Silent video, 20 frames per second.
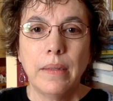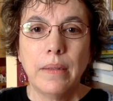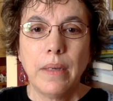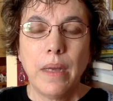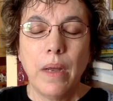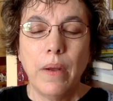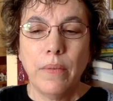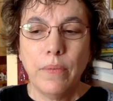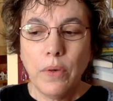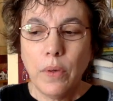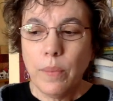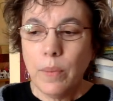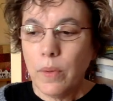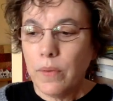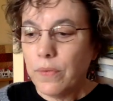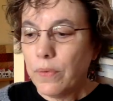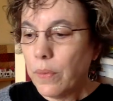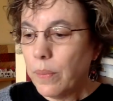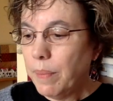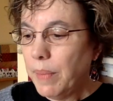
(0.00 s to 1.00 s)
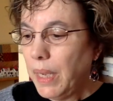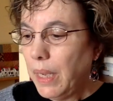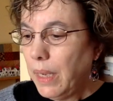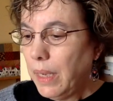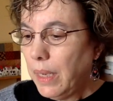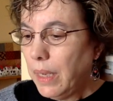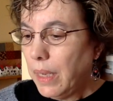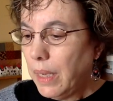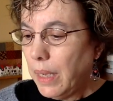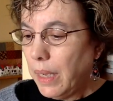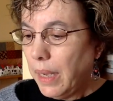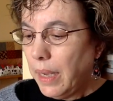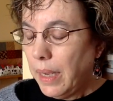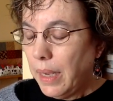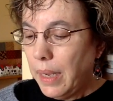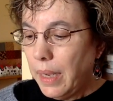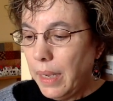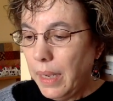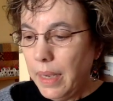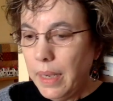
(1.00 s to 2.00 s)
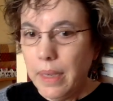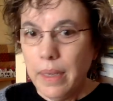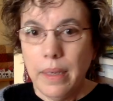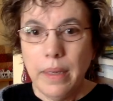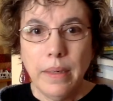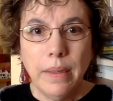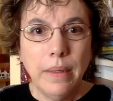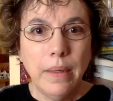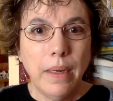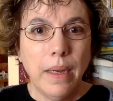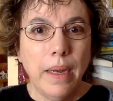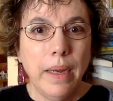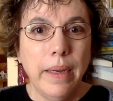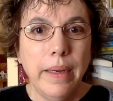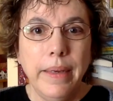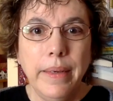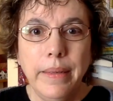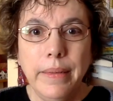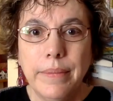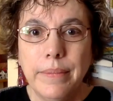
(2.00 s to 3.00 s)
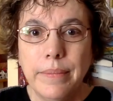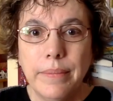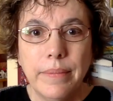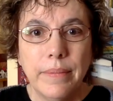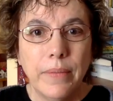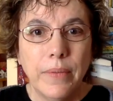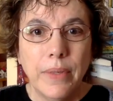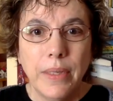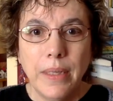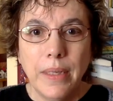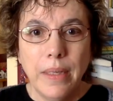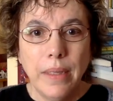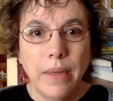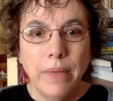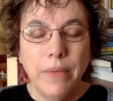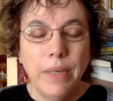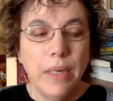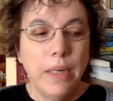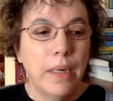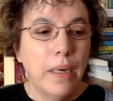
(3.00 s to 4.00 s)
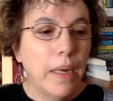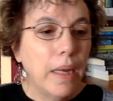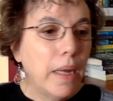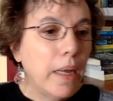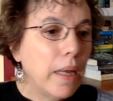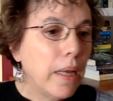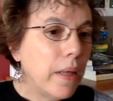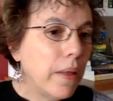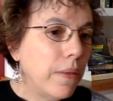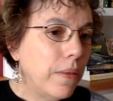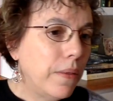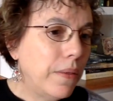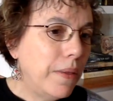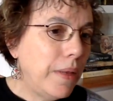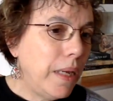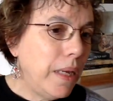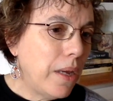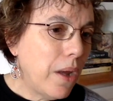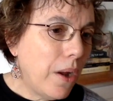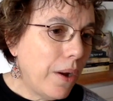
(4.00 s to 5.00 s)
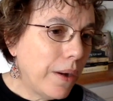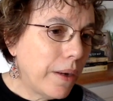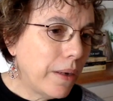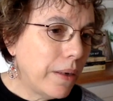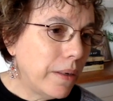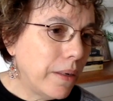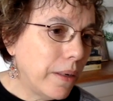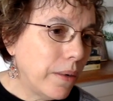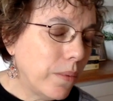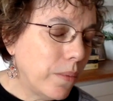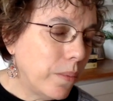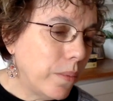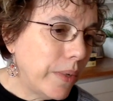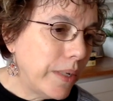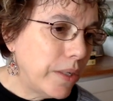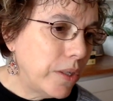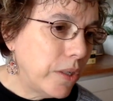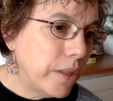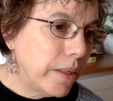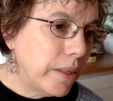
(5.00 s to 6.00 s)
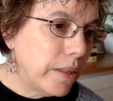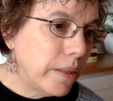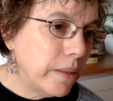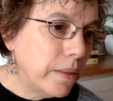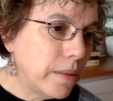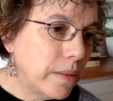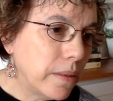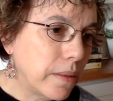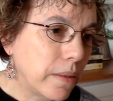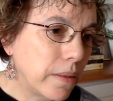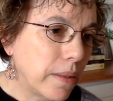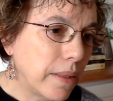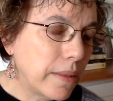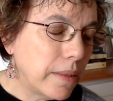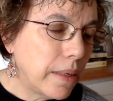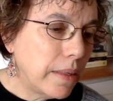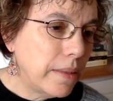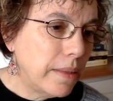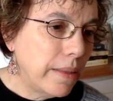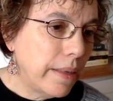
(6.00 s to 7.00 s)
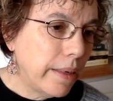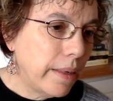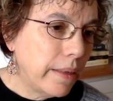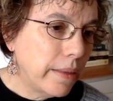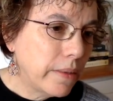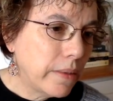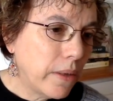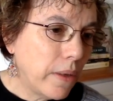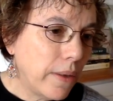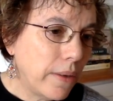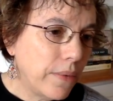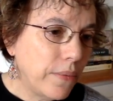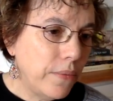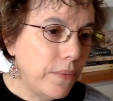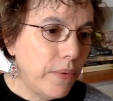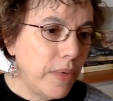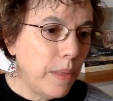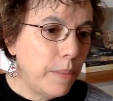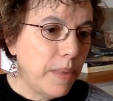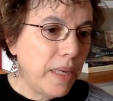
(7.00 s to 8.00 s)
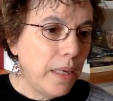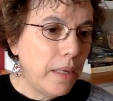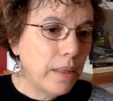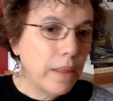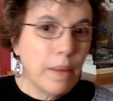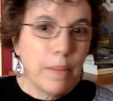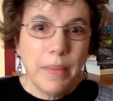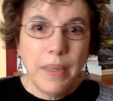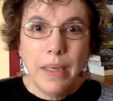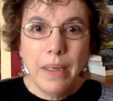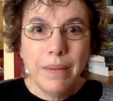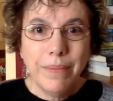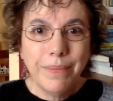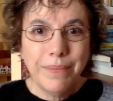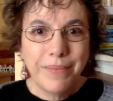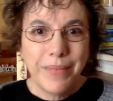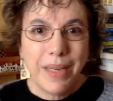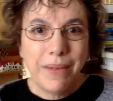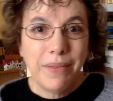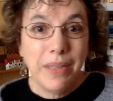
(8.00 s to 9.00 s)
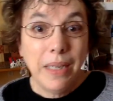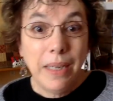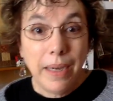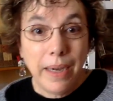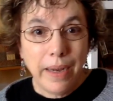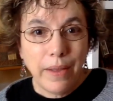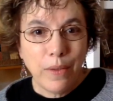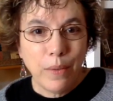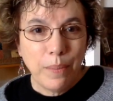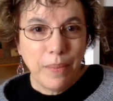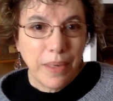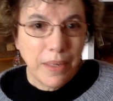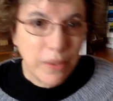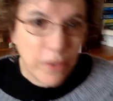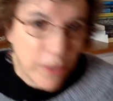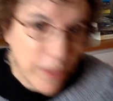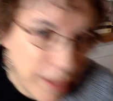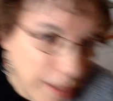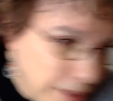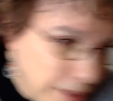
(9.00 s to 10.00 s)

comfortable for me, and I really love it. The yarn, which is, as I said, is called Phoebe. Let me get out of the picture here